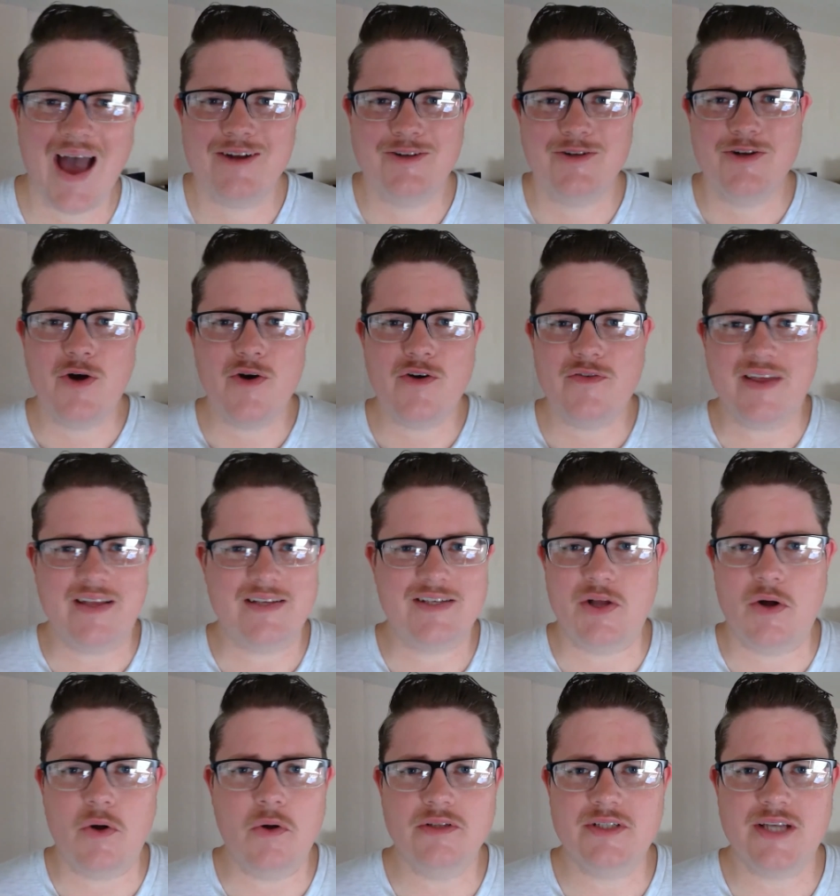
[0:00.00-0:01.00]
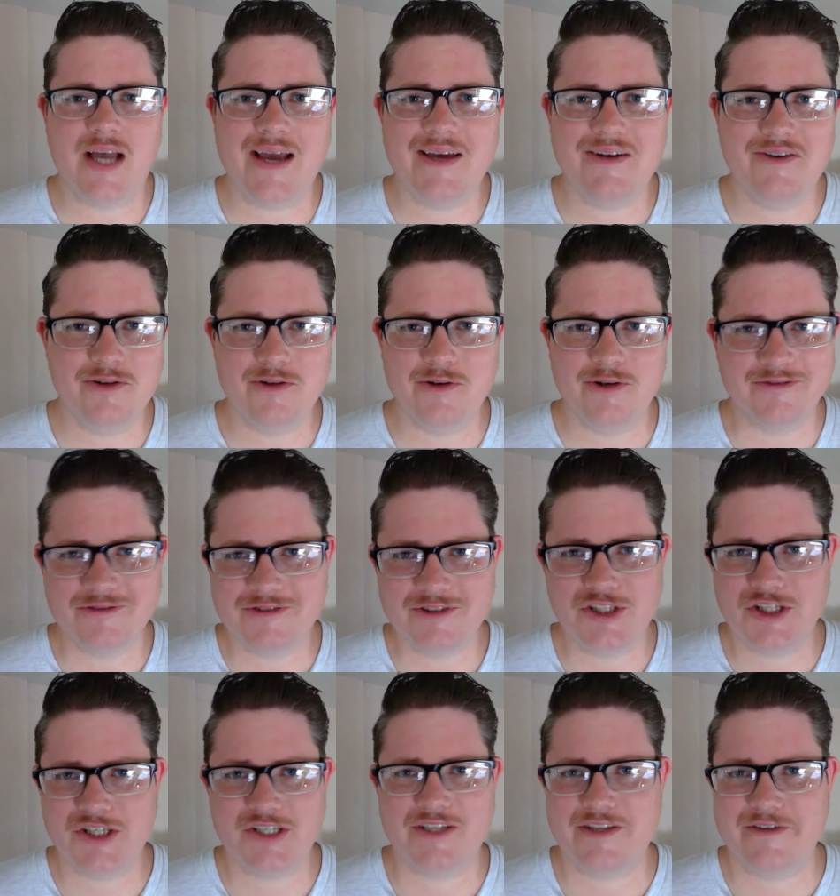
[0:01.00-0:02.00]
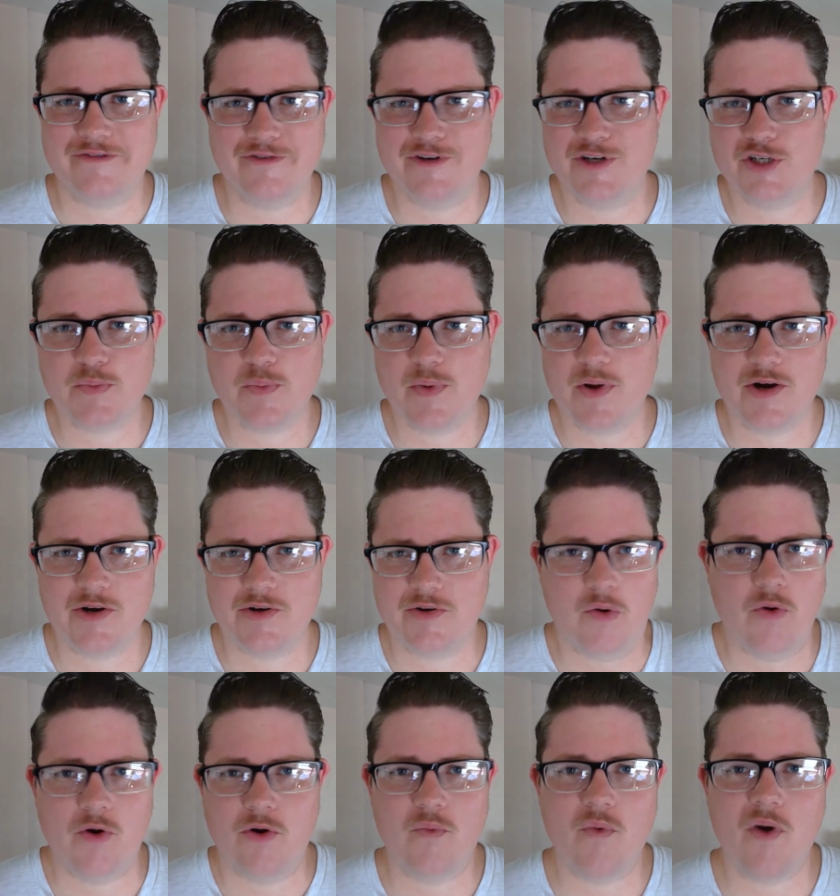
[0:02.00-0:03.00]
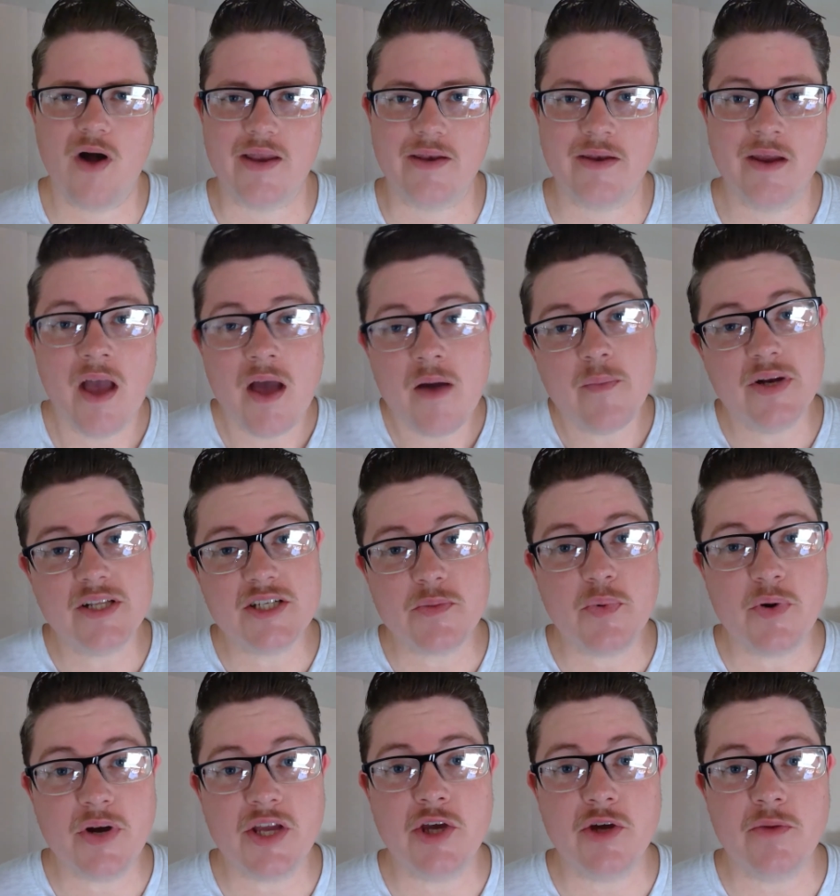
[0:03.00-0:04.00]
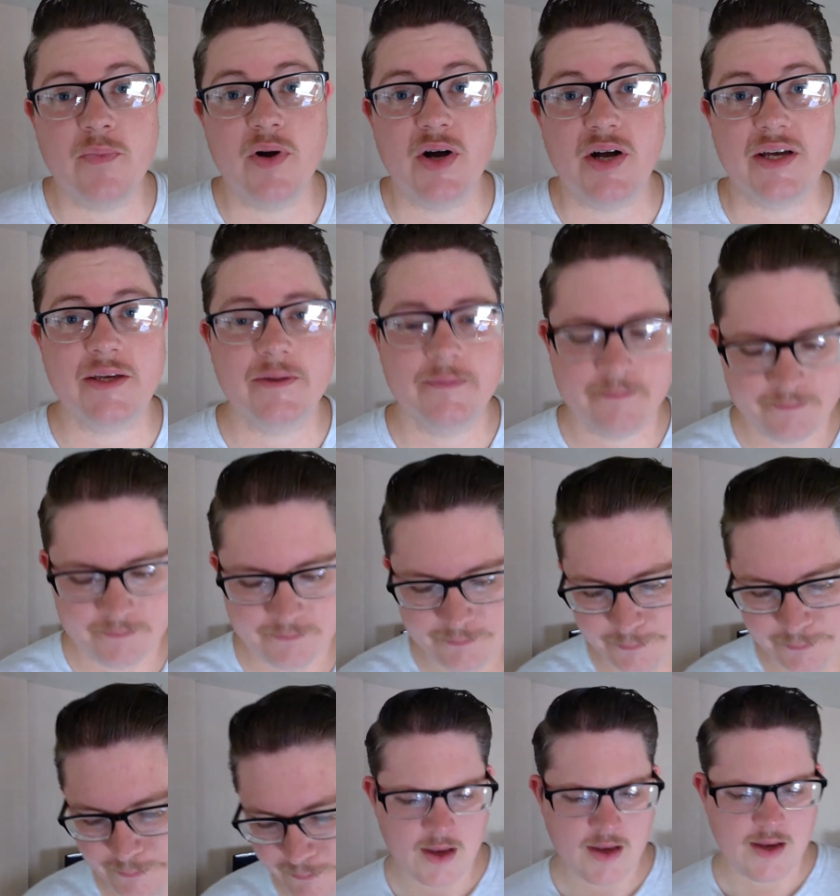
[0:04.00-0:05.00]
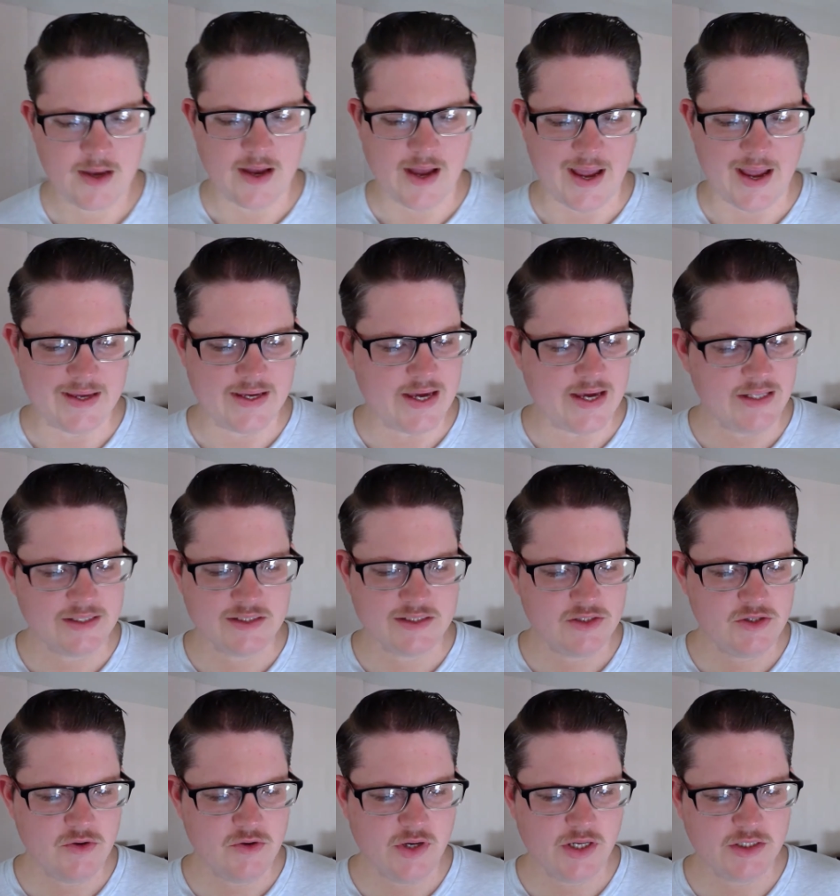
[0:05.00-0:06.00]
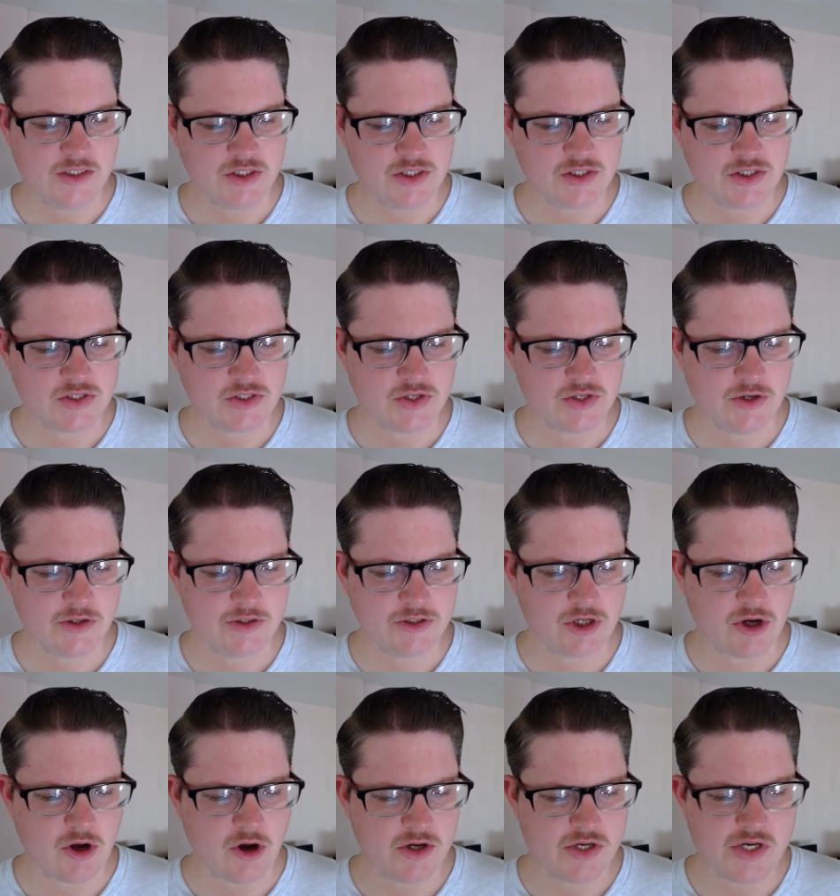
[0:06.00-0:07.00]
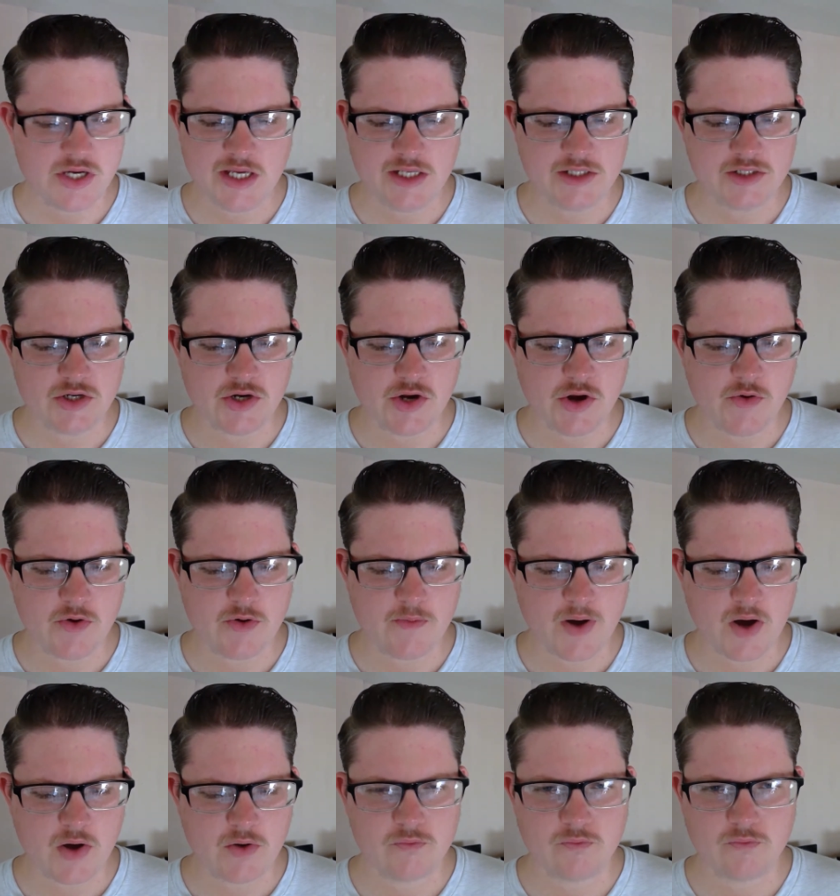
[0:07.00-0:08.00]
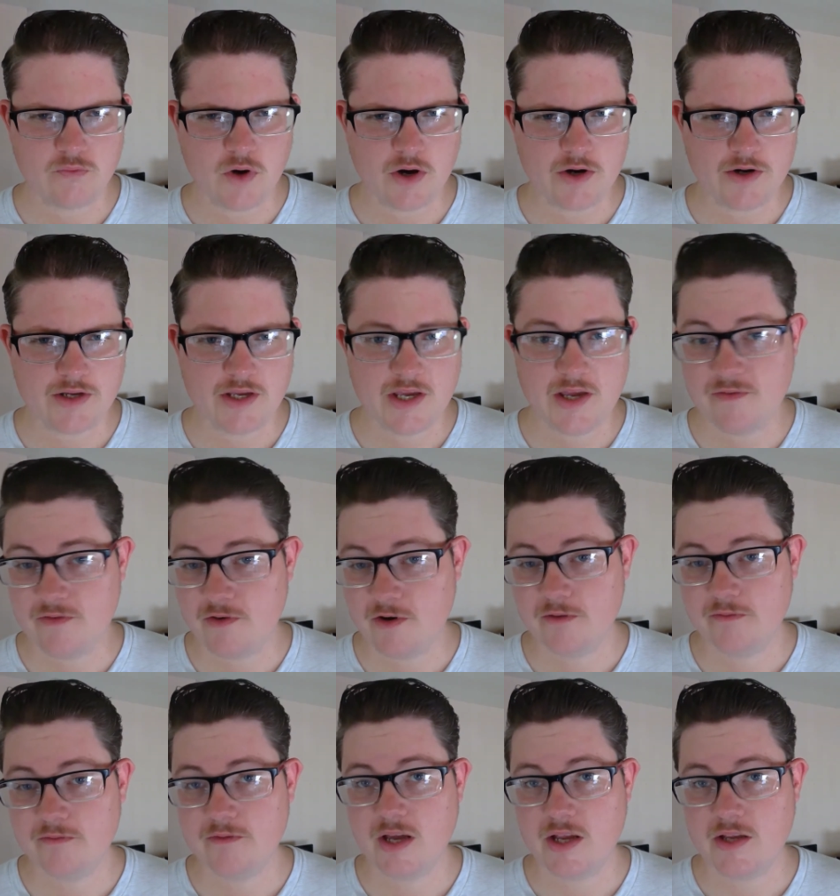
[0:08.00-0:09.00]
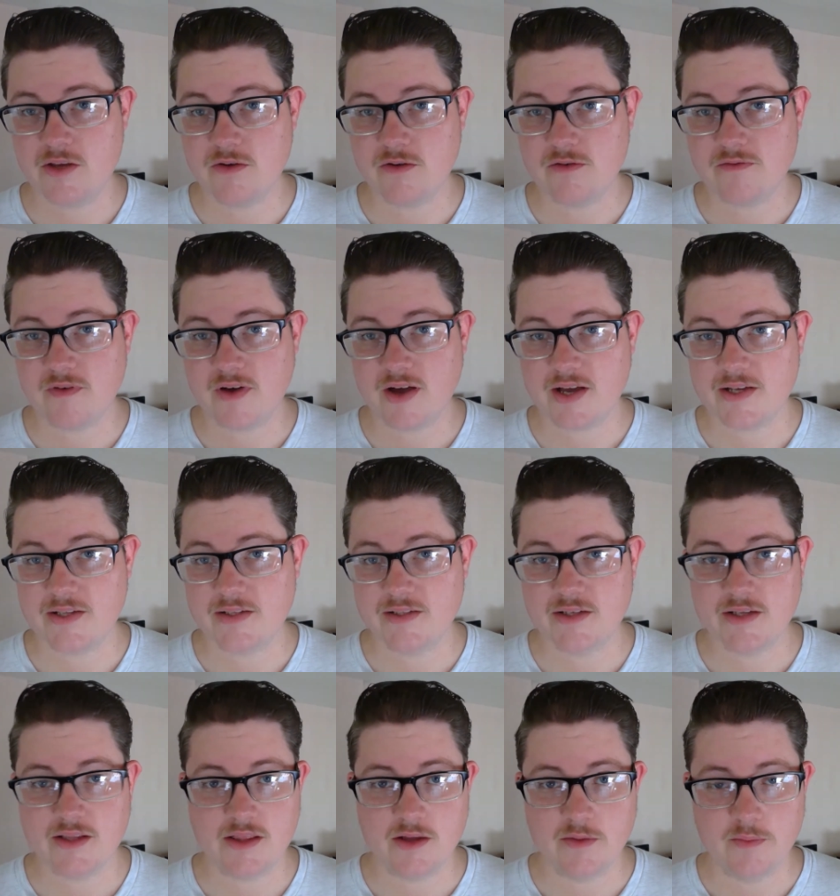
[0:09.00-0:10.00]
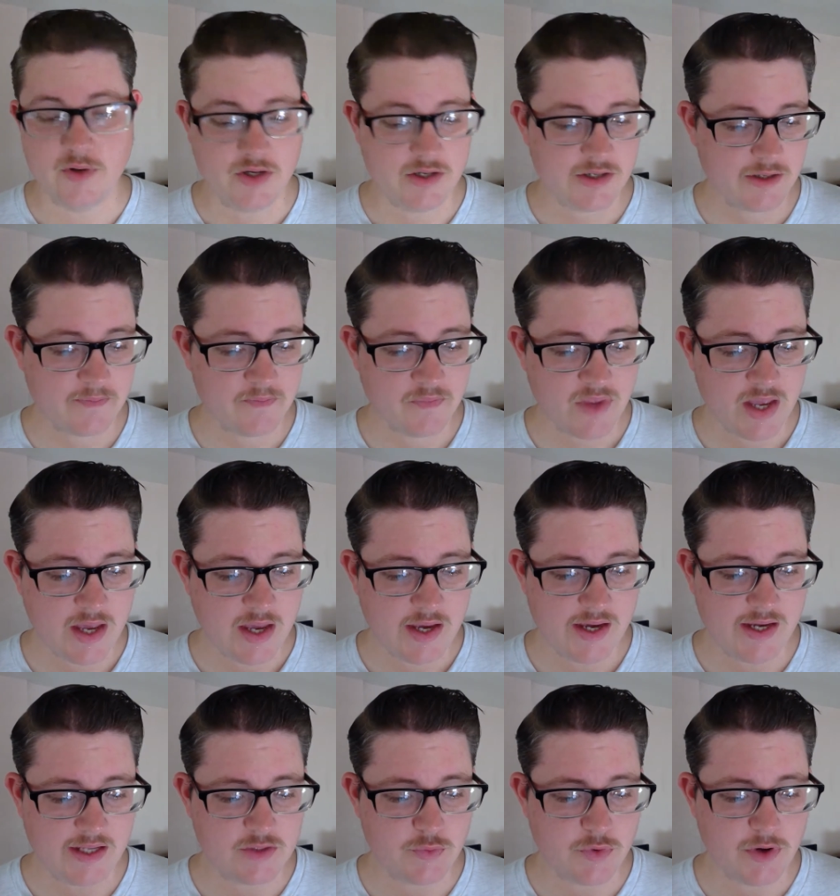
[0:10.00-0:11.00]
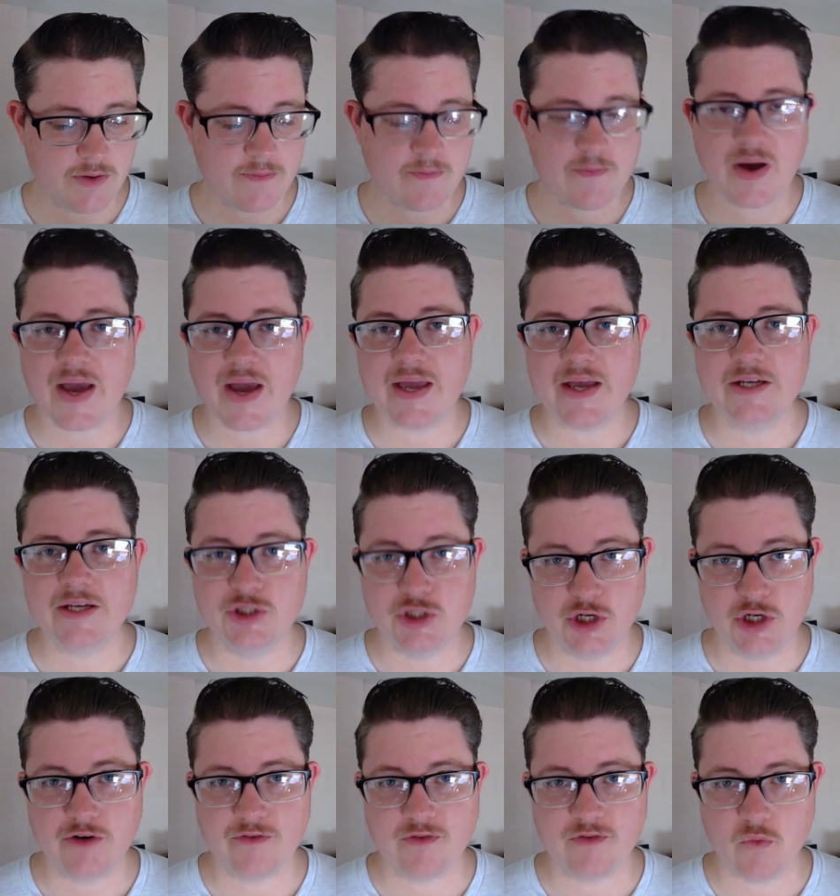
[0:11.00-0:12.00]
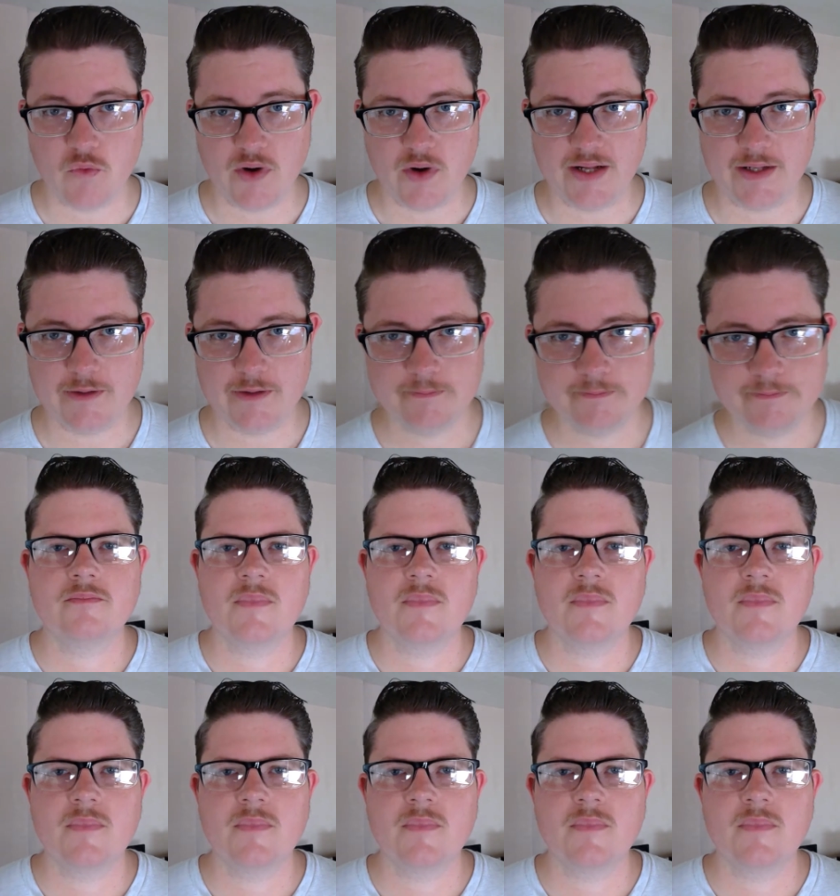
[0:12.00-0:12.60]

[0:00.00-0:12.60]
I don't know if that's the whole title or just the first part or what, but it's a pretty good book. I guess you can just search All You Need to Know About Water Kefir and you'll find the book. It's written by Jennifer Well.